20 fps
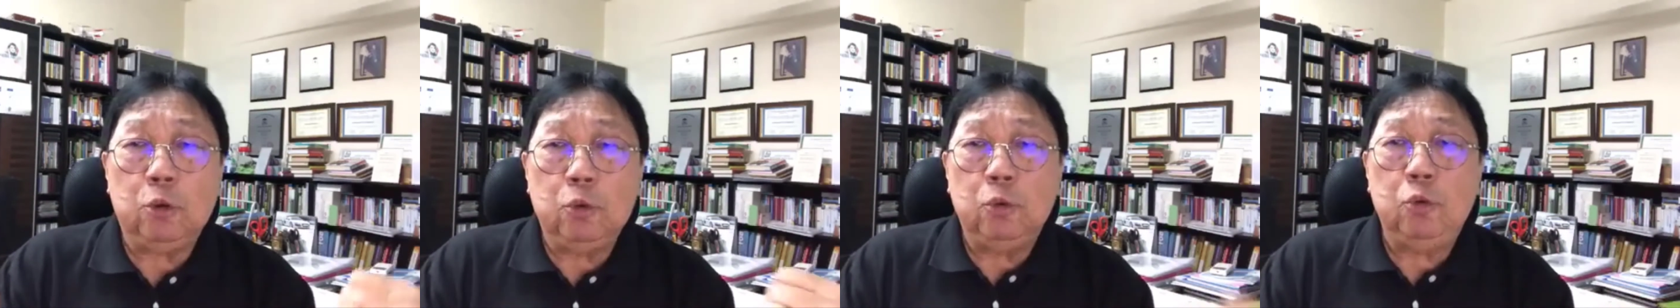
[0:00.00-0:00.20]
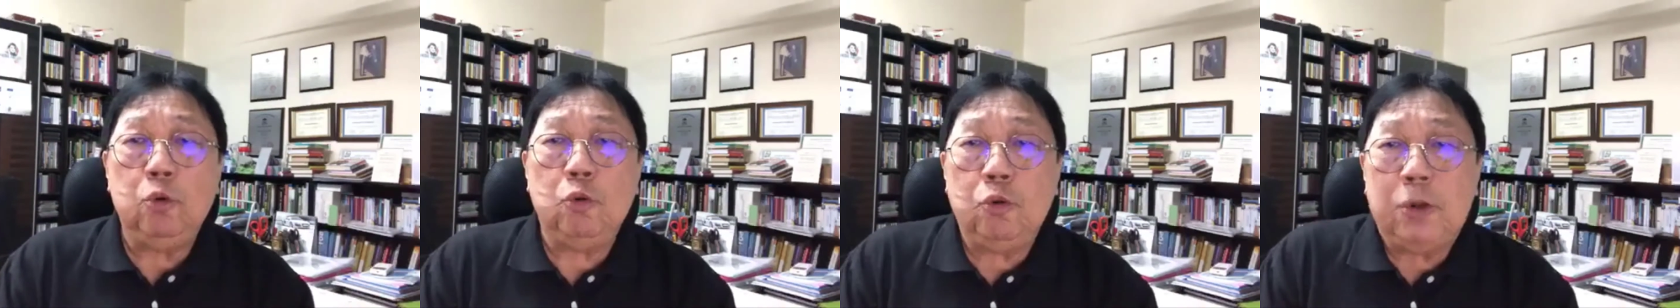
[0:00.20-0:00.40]

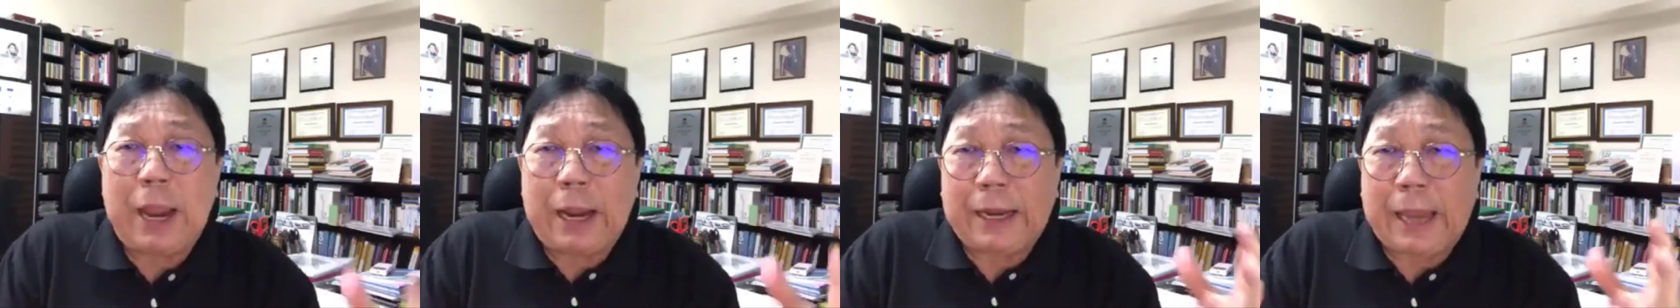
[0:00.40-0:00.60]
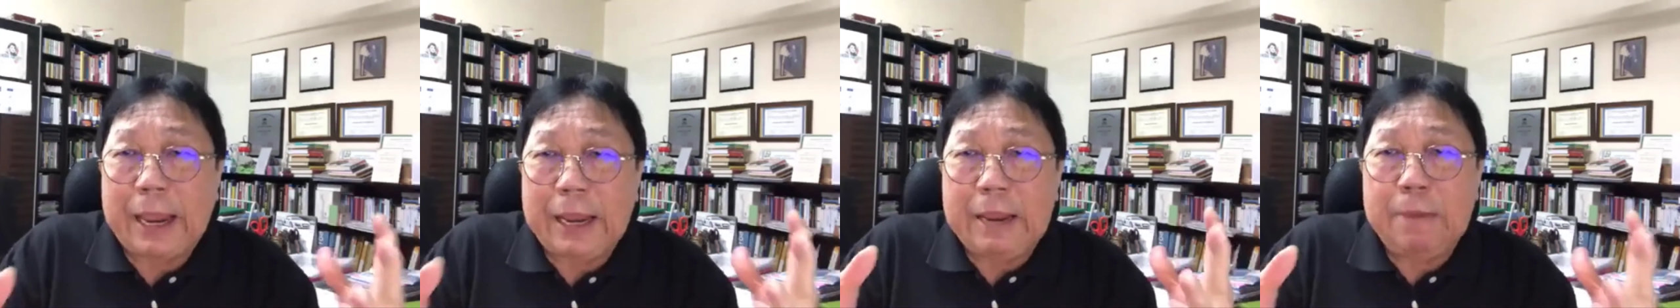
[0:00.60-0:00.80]
to do
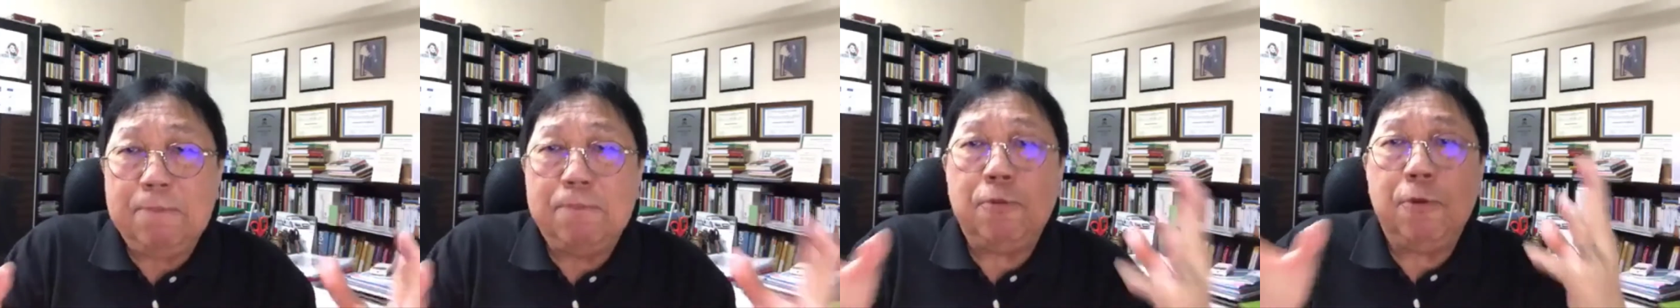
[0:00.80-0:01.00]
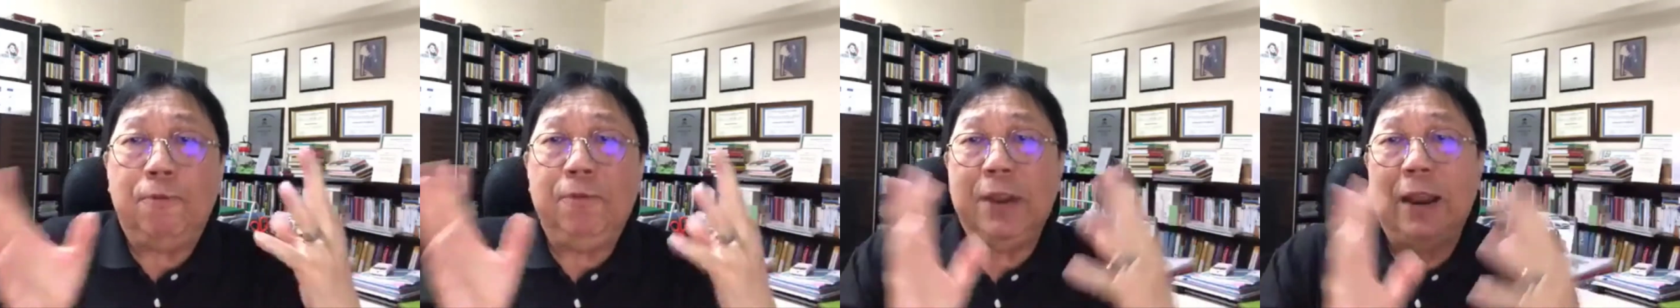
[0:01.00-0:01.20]
that can
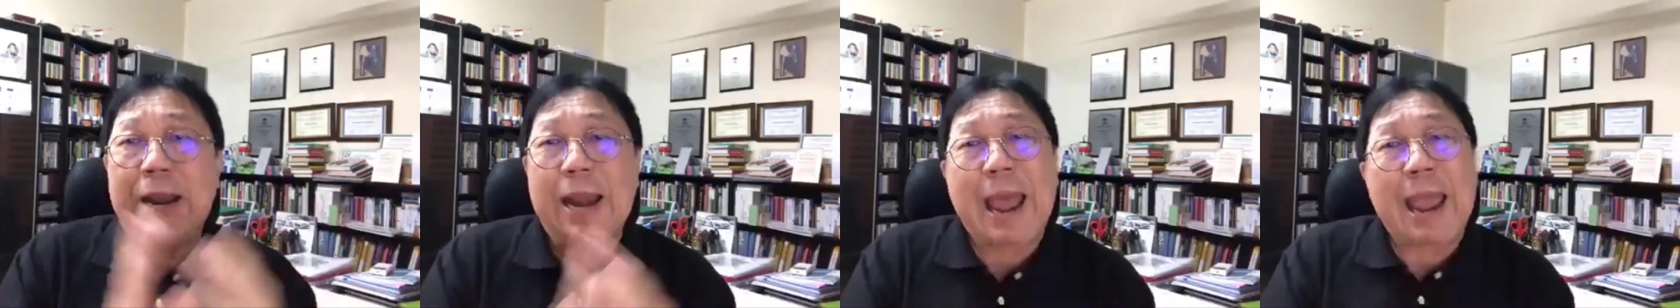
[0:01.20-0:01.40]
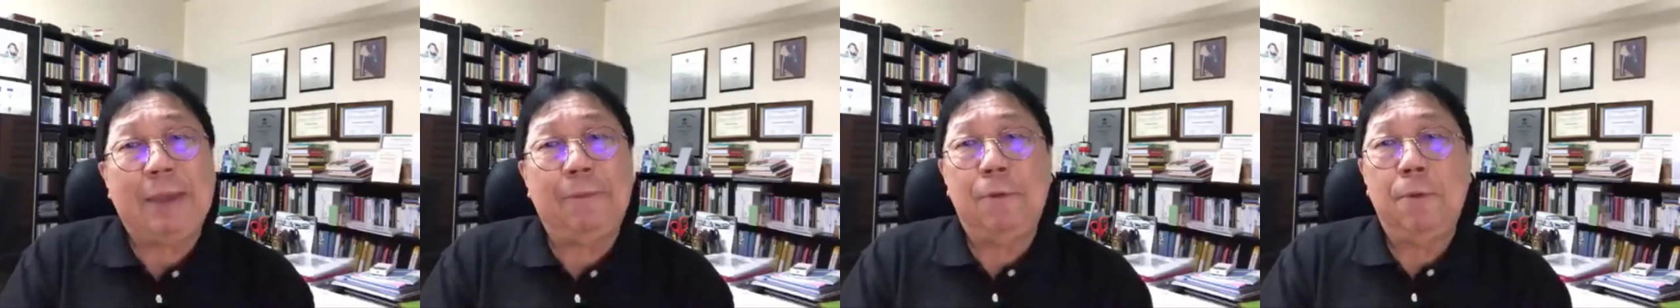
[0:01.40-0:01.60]
improve their
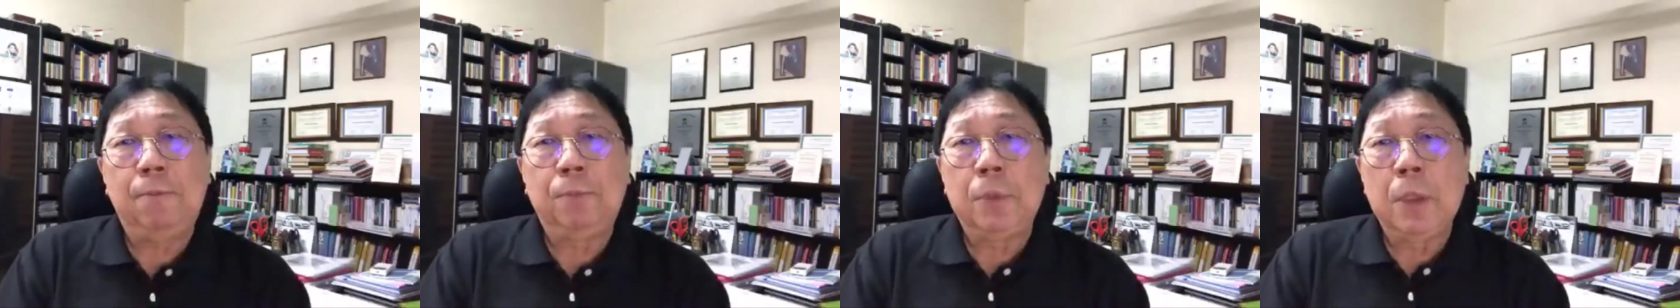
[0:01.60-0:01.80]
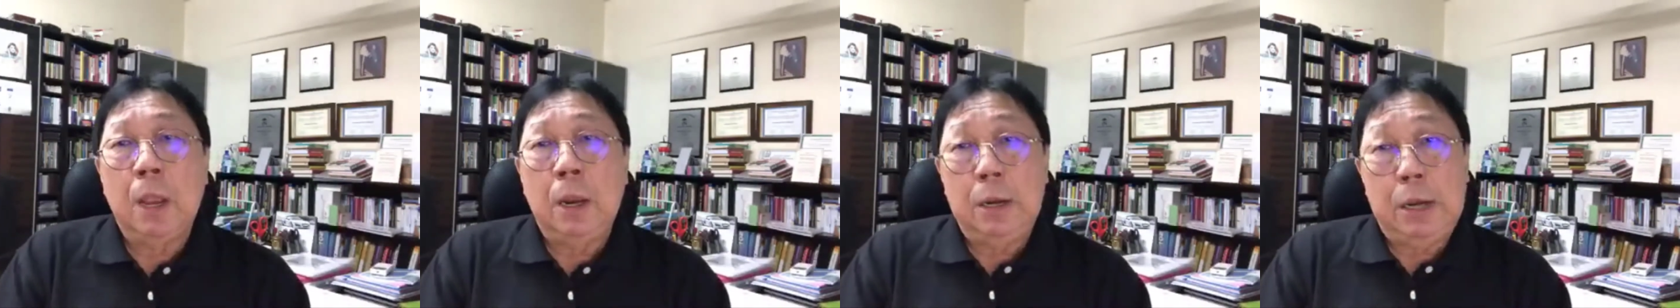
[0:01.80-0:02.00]
life.
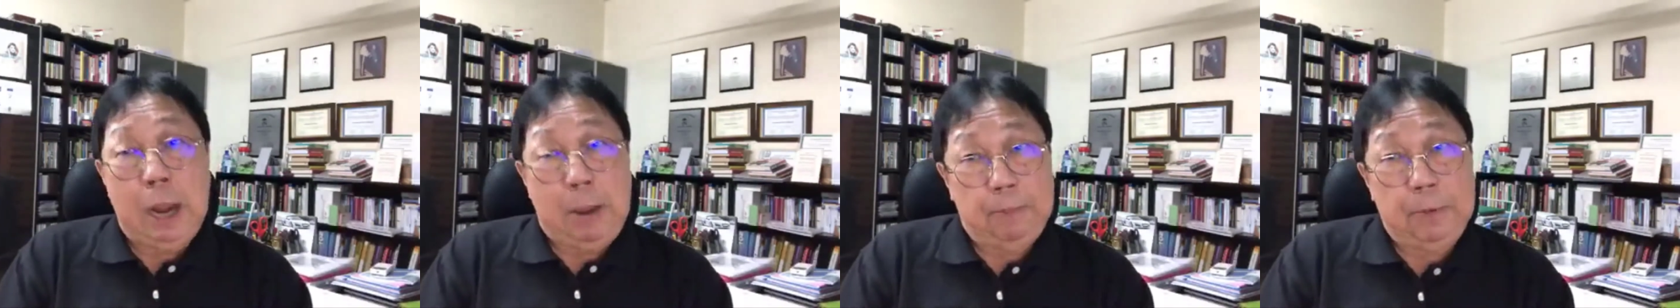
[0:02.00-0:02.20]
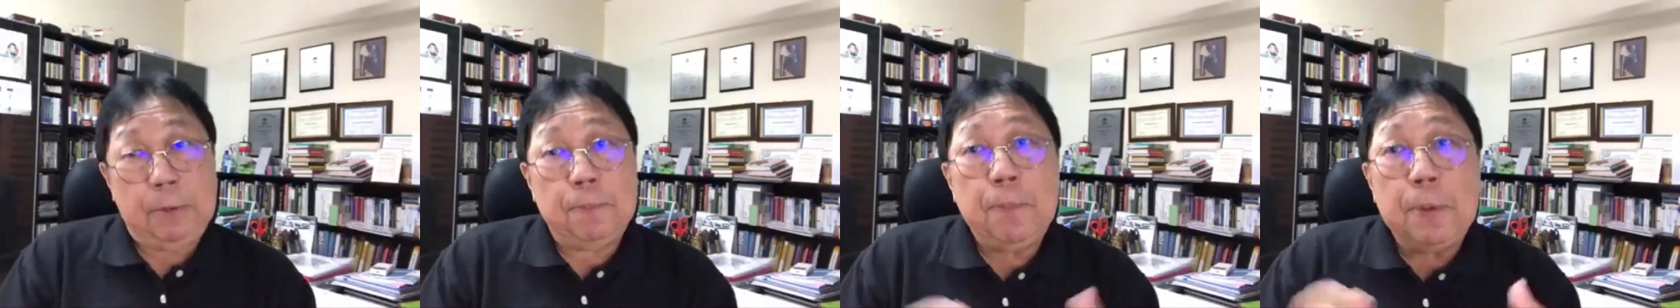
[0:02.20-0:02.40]
There
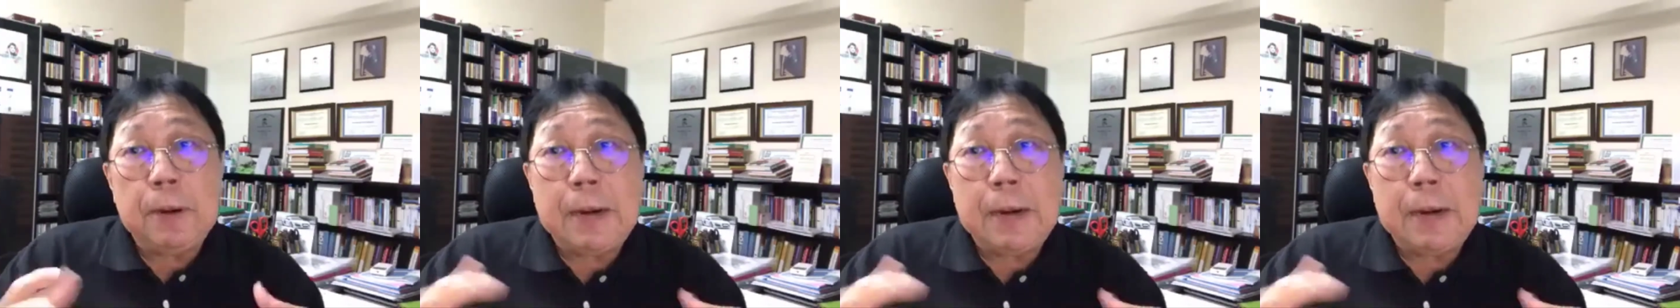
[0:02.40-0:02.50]
are people